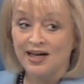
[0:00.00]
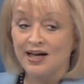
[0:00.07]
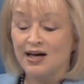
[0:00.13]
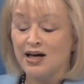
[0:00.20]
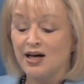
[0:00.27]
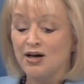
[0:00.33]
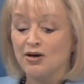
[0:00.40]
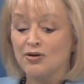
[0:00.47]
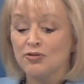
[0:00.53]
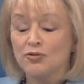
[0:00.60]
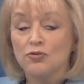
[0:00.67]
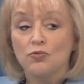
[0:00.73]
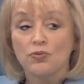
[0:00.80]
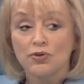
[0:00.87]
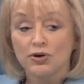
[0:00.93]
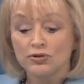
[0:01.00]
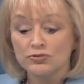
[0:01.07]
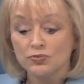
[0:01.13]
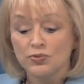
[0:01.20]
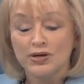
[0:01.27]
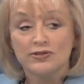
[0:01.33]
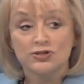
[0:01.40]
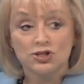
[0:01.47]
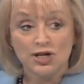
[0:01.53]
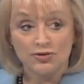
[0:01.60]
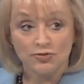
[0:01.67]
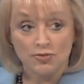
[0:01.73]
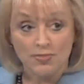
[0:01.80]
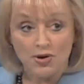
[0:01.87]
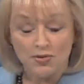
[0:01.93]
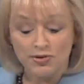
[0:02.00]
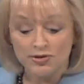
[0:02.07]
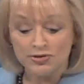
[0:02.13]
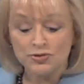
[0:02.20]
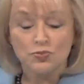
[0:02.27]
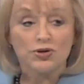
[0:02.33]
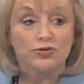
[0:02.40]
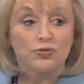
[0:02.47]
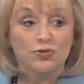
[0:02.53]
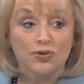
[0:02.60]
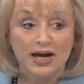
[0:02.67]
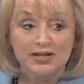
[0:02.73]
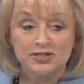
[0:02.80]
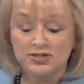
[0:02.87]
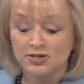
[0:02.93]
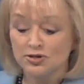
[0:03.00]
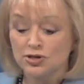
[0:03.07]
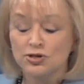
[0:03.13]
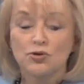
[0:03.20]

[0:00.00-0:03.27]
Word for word: uh, who worked with General Motors, with Chrysler.